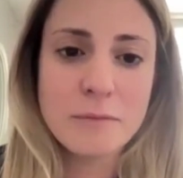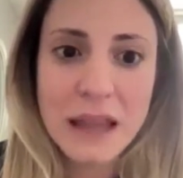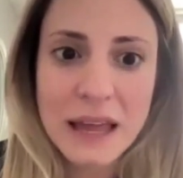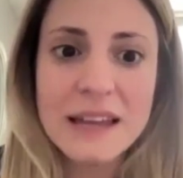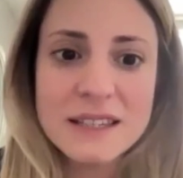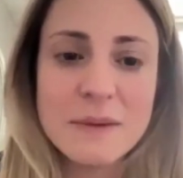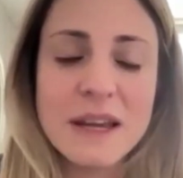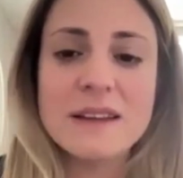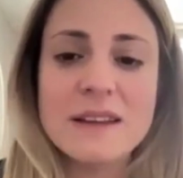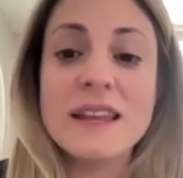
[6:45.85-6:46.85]
place,
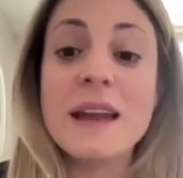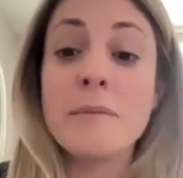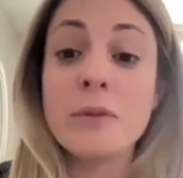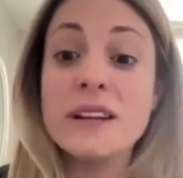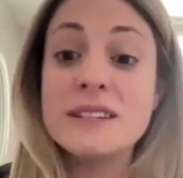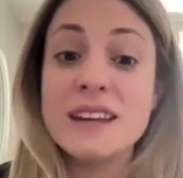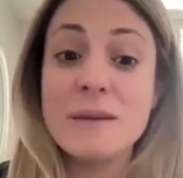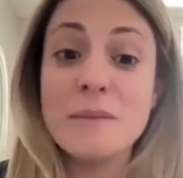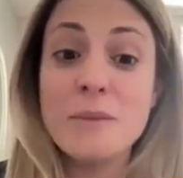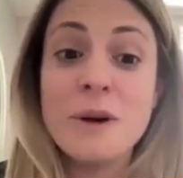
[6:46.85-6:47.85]
because they embraced
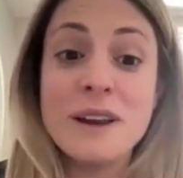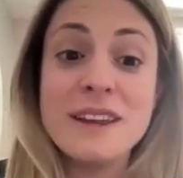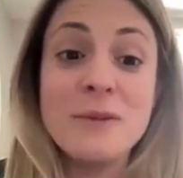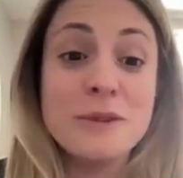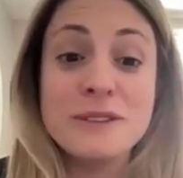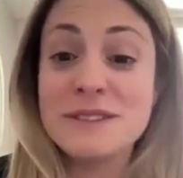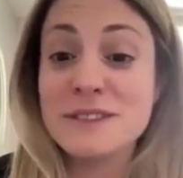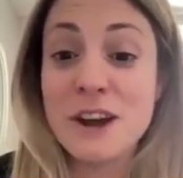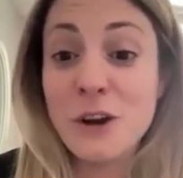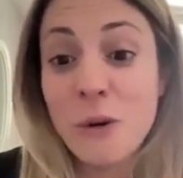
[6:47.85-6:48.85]
him when he was
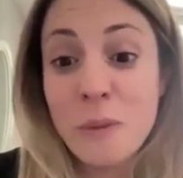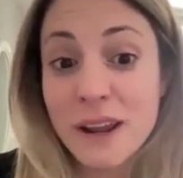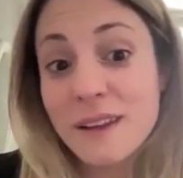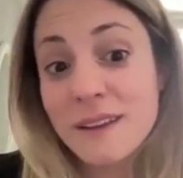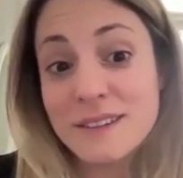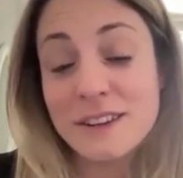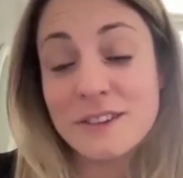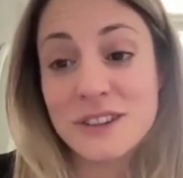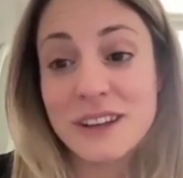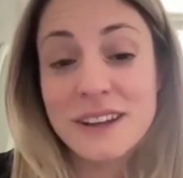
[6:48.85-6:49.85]
a nobody,
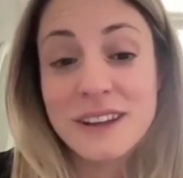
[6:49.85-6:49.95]
essentially.